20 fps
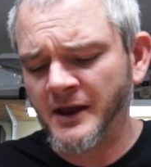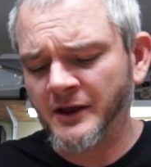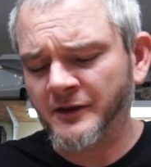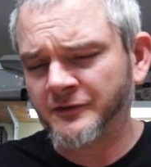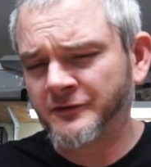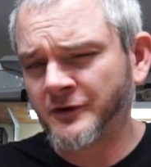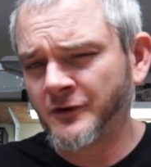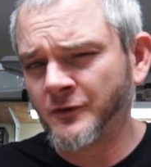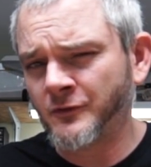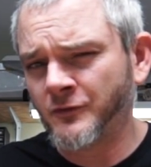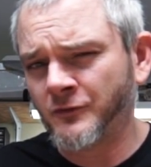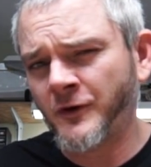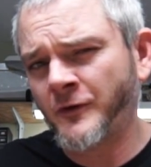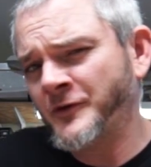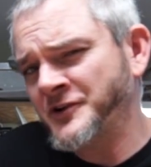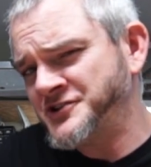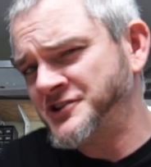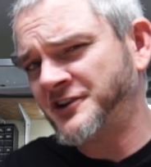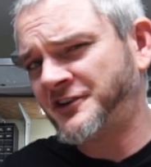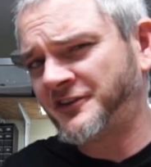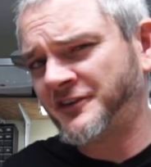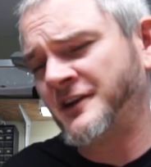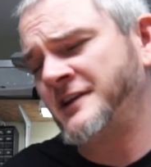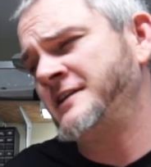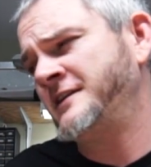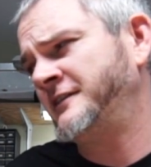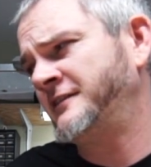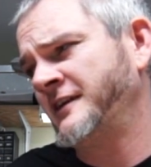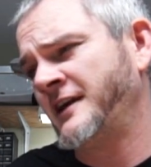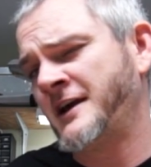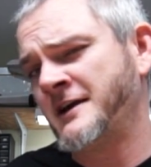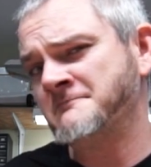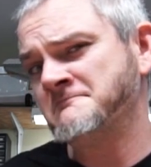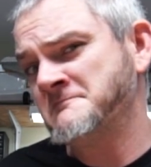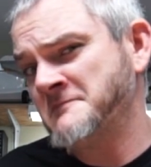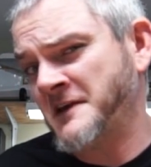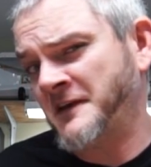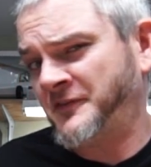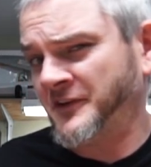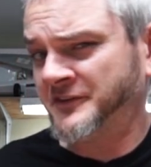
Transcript: So what we should see is that if